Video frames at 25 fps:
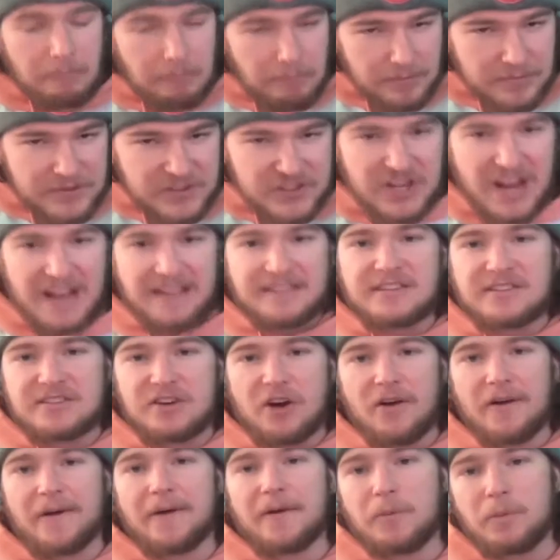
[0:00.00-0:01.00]
chances
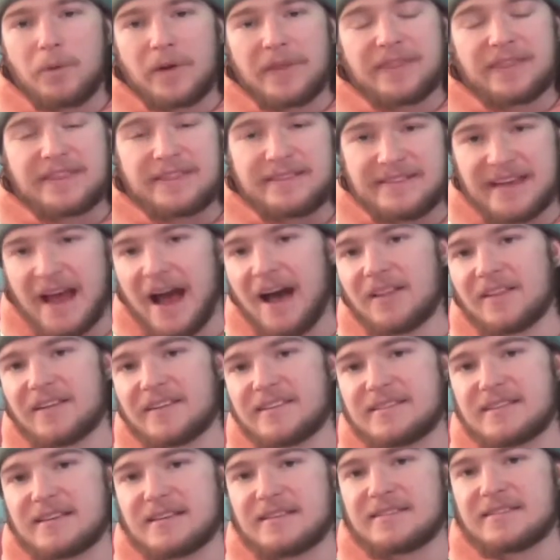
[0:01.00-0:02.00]
are with
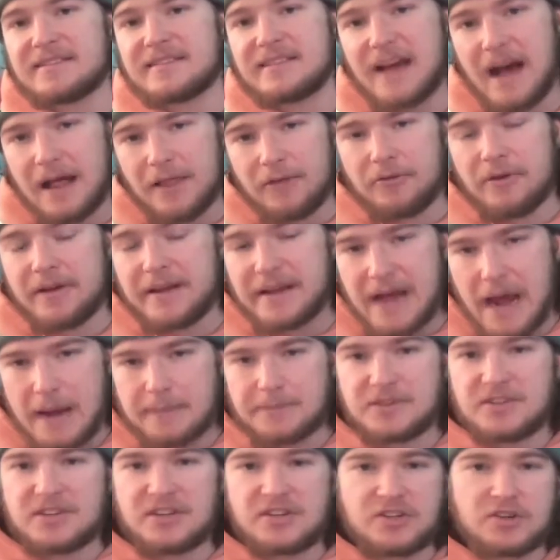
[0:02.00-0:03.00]
Dallas's salary cap
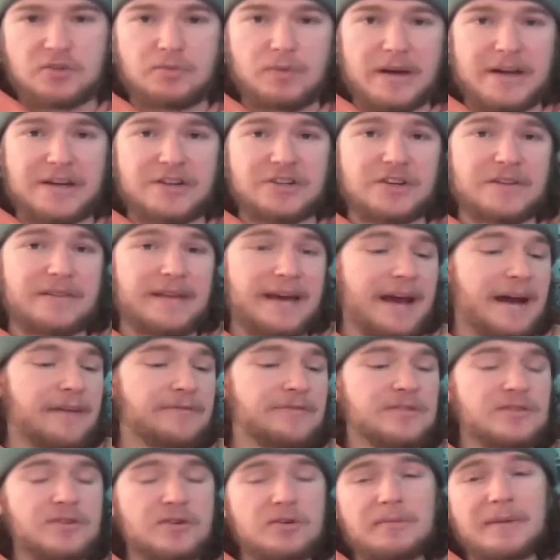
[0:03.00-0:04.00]
situation, they
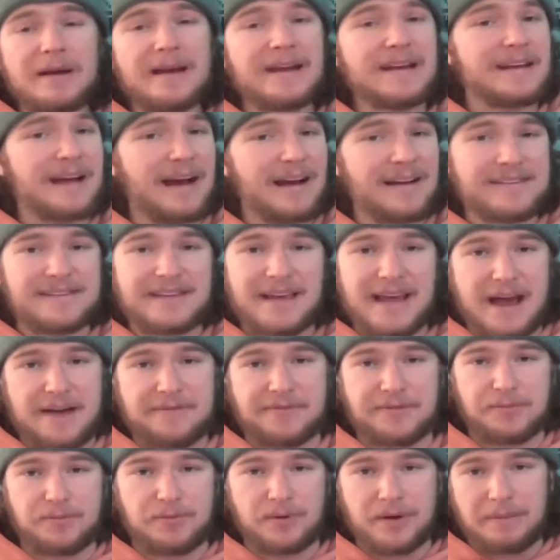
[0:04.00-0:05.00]
have too many guys they have
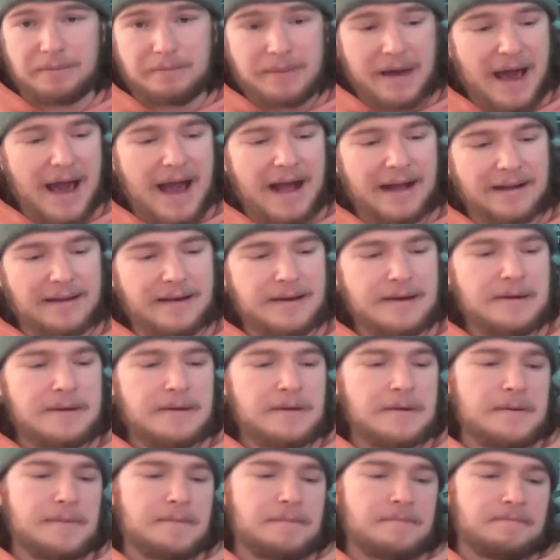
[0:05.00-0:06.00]
to bring back,
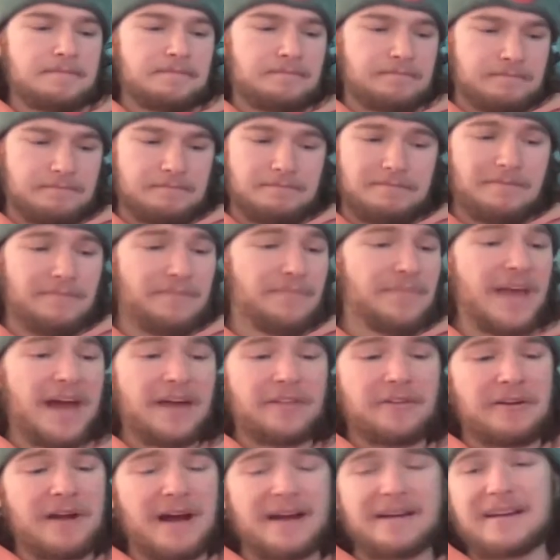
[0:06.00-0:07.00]
and
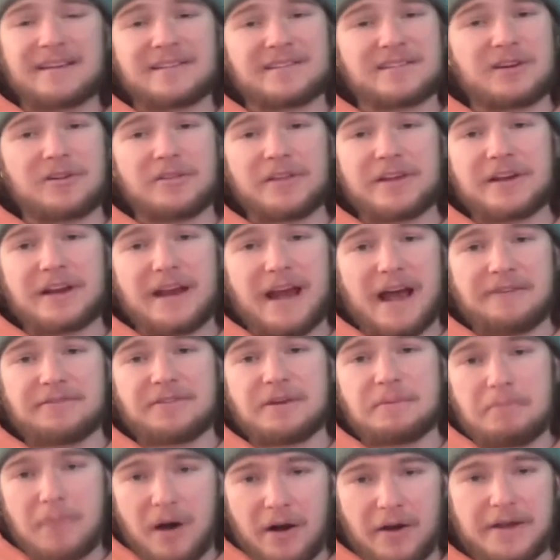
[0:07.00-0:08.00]
they're not necessarily going to have
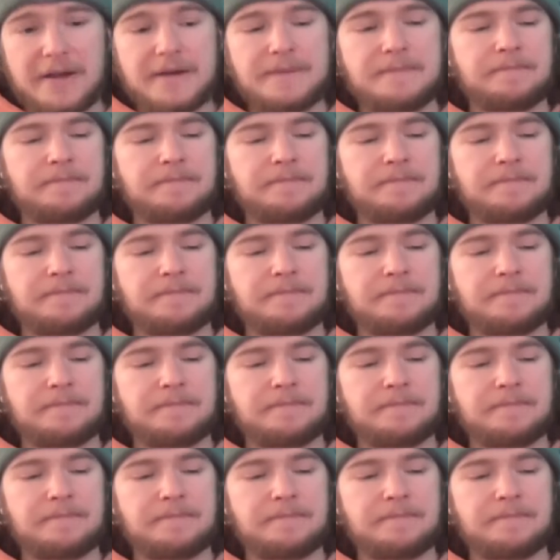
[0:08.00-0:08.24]
the money.